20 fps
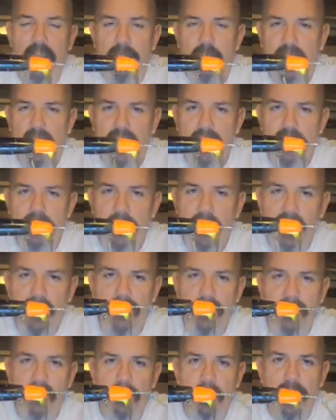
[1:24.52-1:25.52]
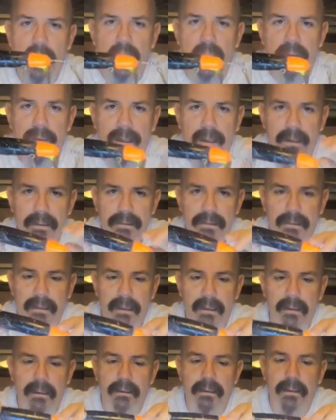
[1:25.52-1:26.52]
Pacemaker by Ty
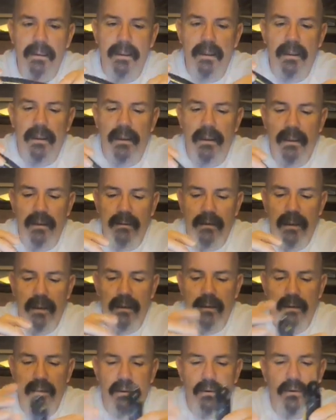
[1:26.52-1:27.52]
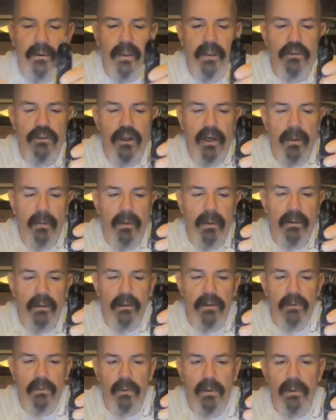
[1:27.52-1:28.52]
Sennett. Ty did a great job on
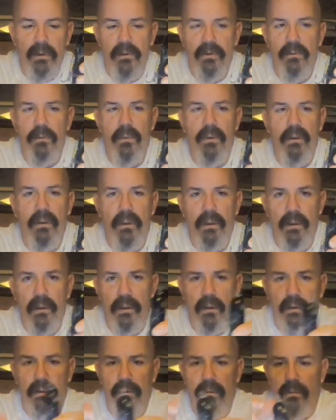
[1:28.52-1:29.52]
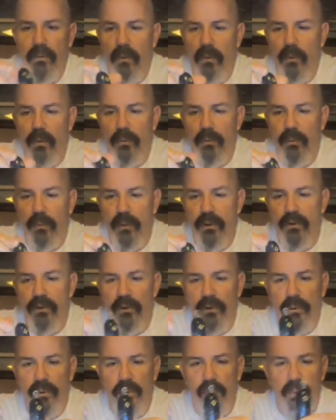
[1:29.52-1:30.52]
this one. This is one of the old
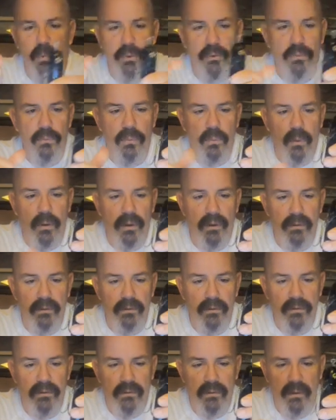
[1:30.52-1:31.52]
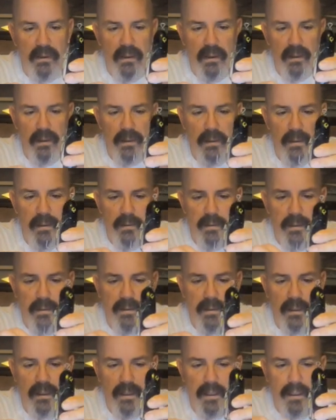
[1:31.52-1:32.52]
original wooden ones that
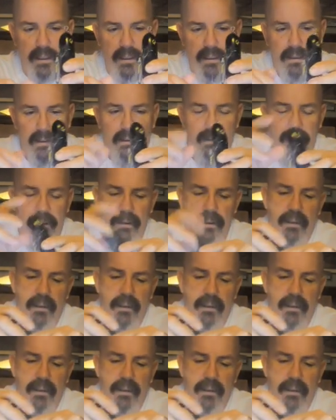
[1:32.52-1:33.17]
they had.